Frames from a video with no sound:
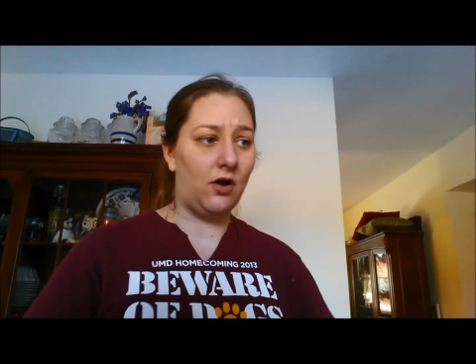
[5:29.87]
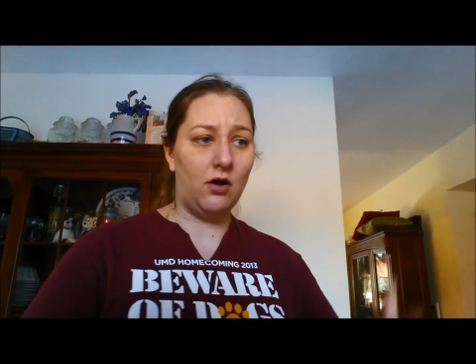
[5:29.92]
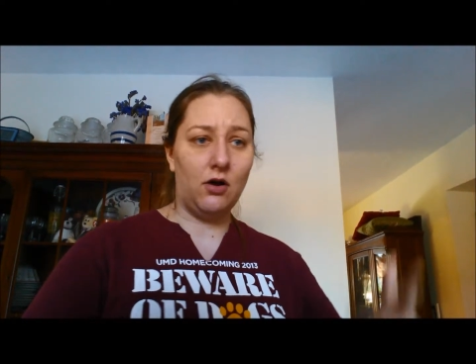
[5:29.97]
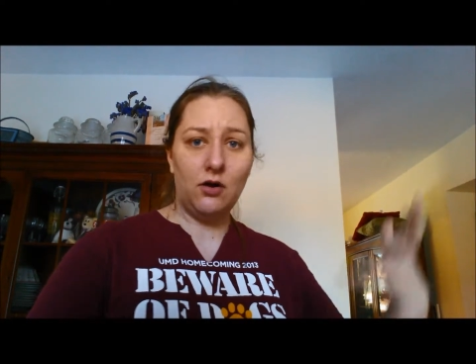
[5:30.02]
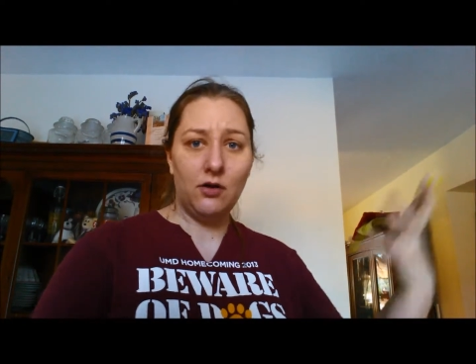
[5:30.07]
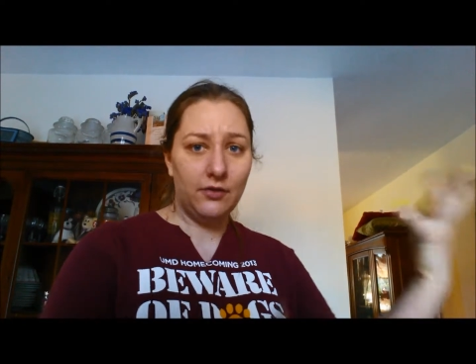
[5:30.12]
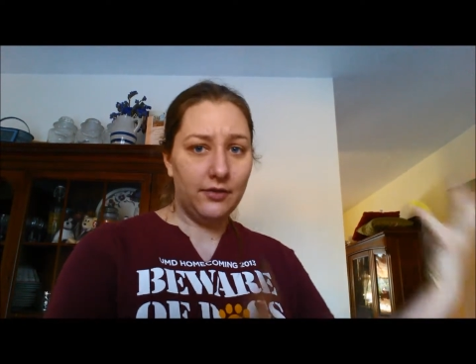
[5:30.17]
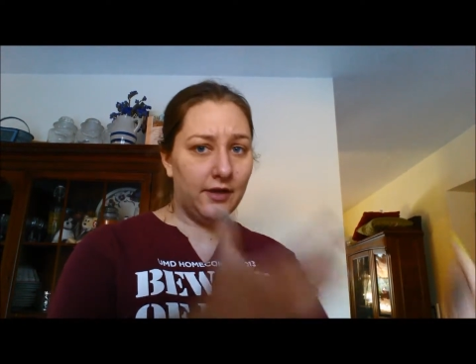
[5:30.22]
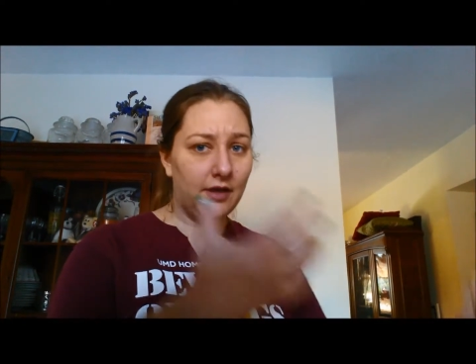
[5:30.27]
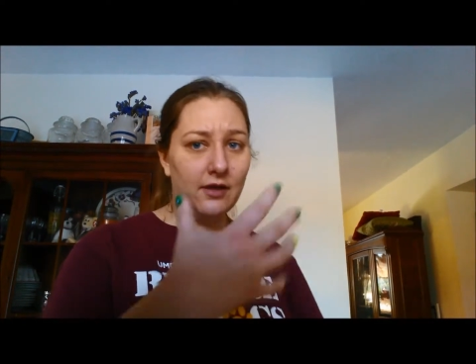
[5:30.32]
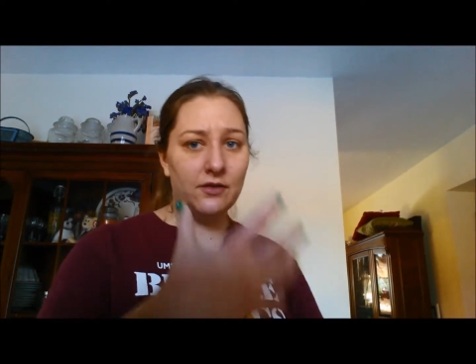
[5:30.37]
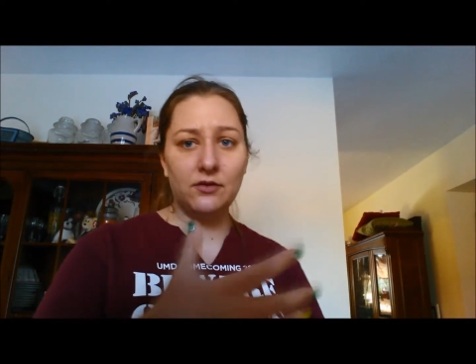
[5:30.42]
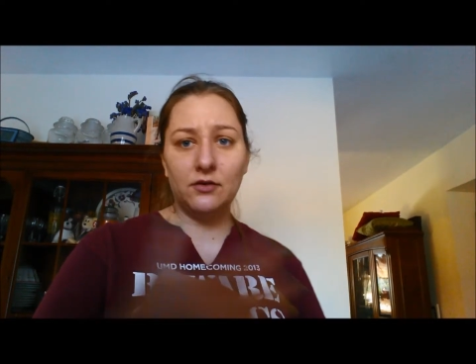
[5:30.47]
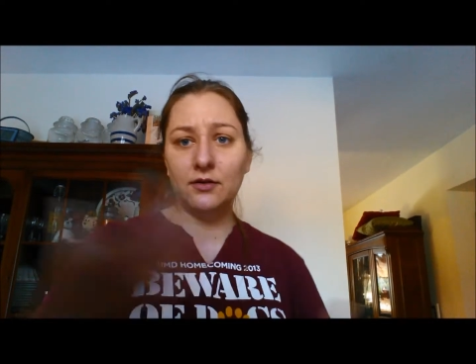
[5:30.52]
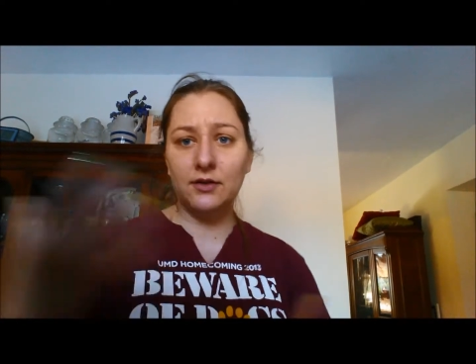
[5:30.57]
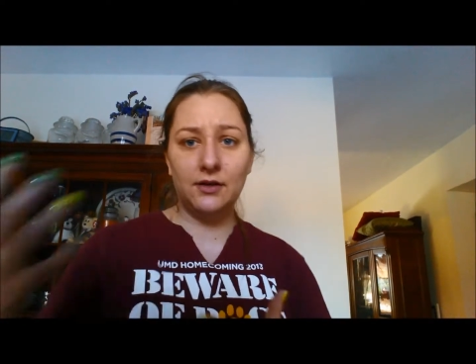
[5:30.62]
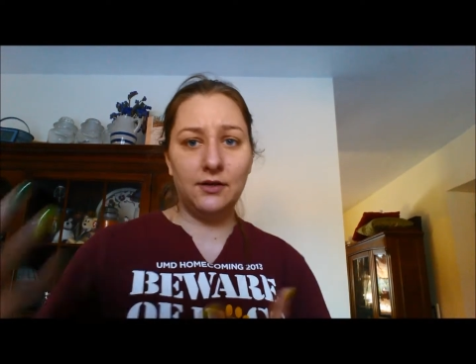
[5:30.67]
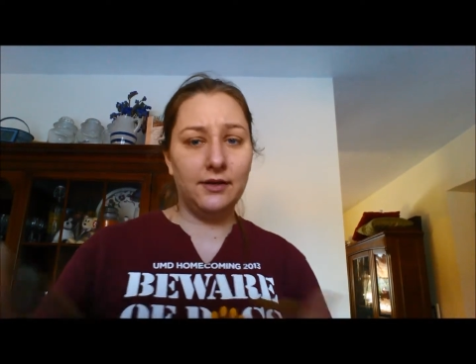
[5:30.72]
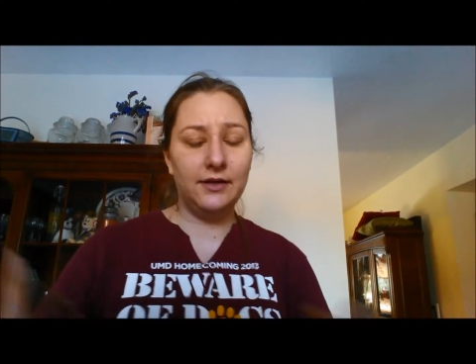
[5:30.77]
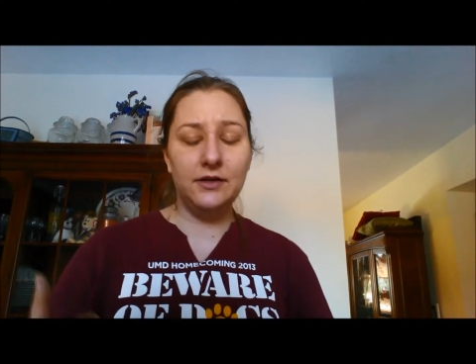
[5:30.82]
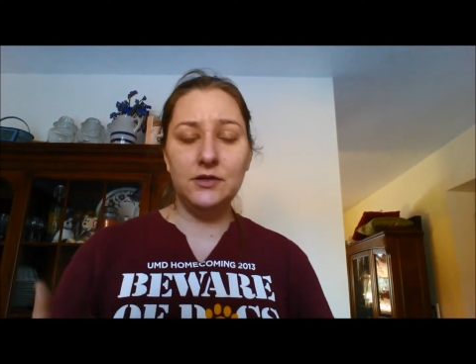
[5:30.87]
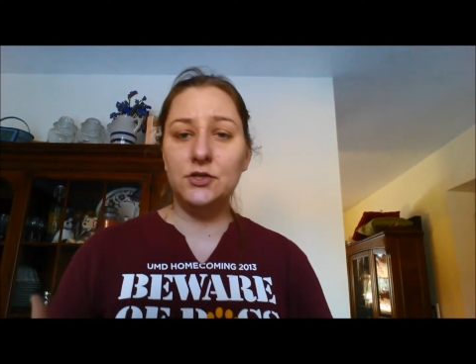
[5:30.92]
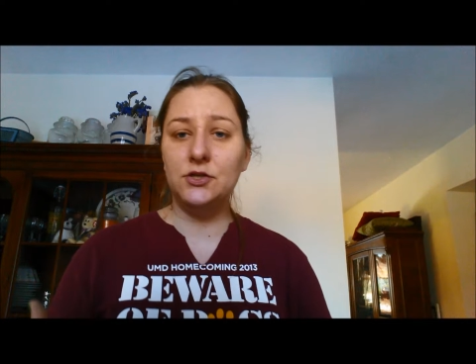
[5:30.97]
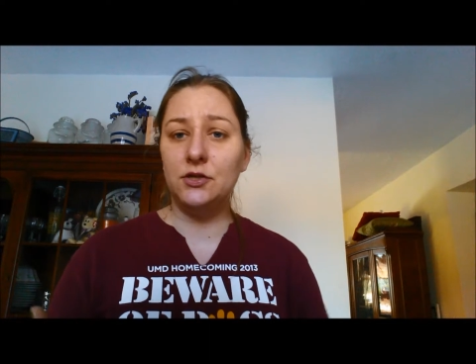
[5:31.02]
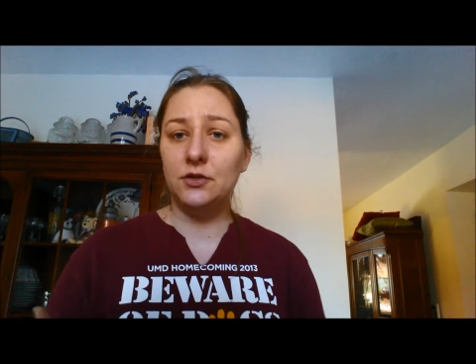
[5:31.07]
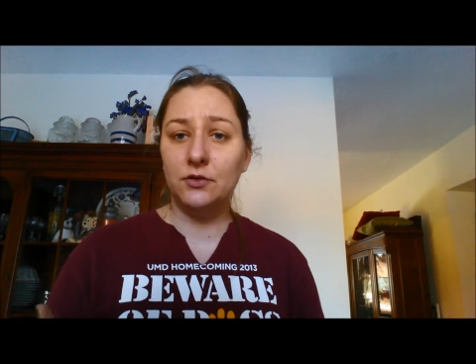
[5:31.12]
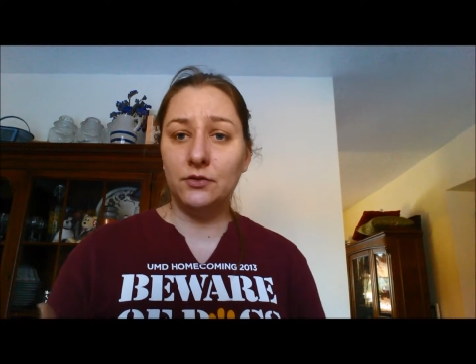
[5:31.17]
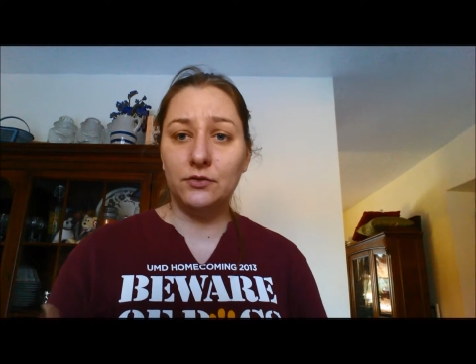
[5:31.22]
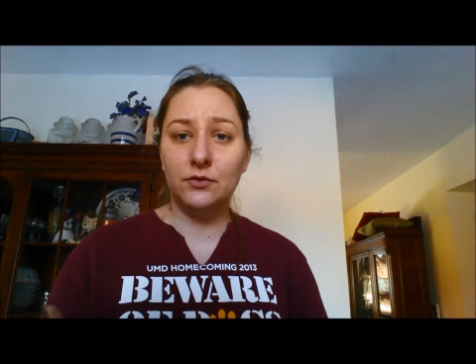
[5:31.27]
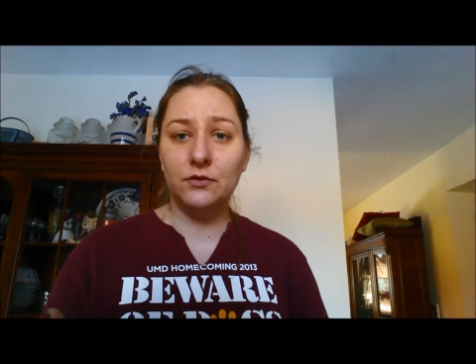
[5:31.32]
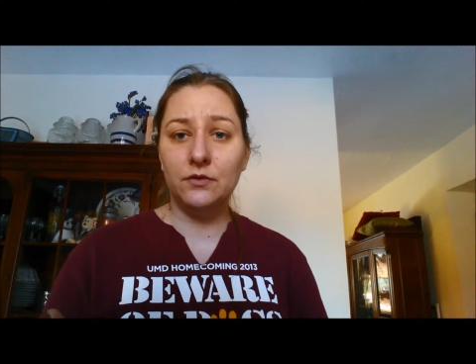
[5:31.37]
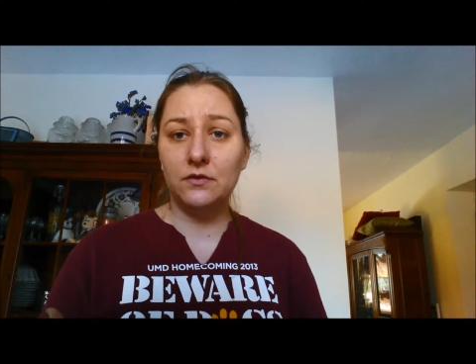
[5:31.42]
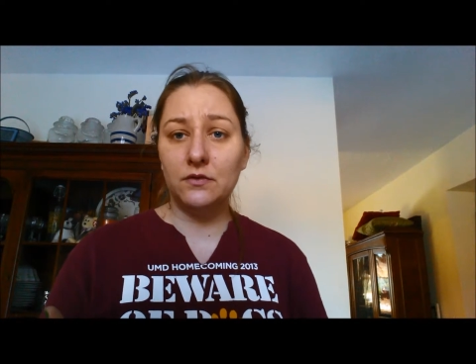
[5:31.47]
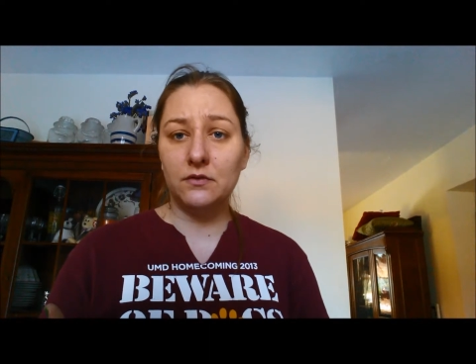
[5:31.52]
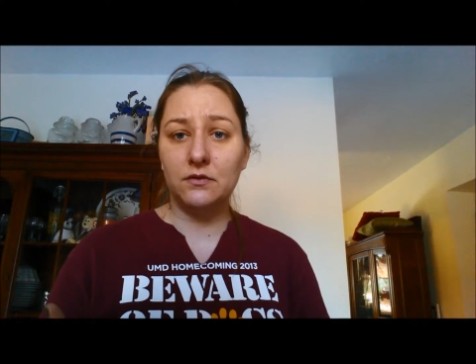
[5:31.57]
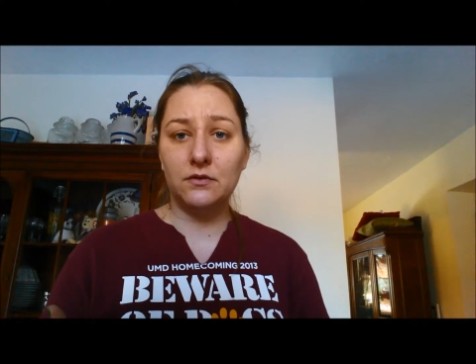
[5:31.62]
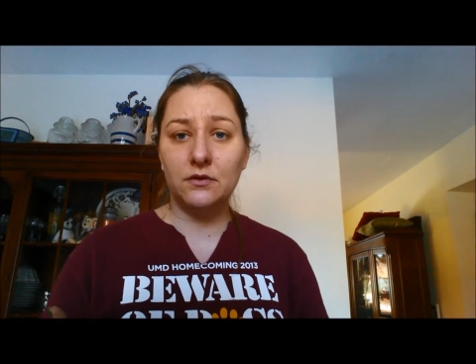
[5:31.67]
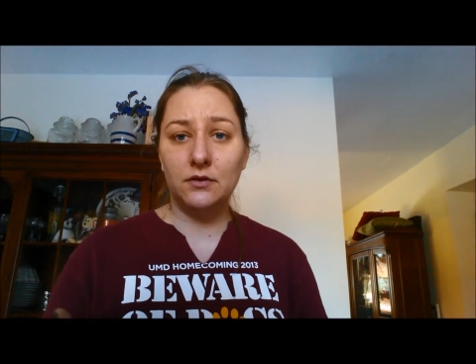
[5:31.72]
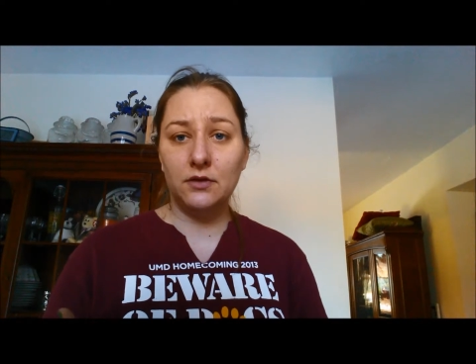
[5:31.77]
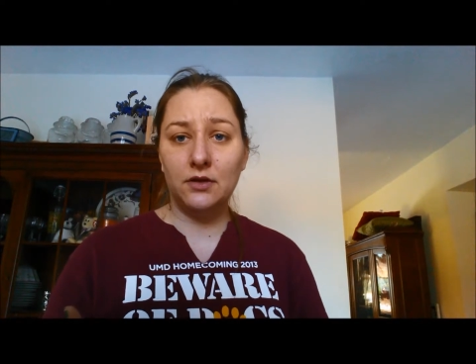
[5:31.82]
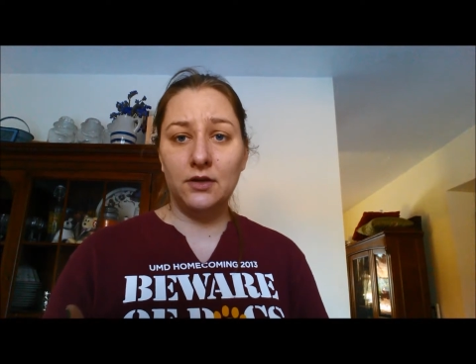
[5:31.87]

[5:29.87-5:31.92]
all the other little issues,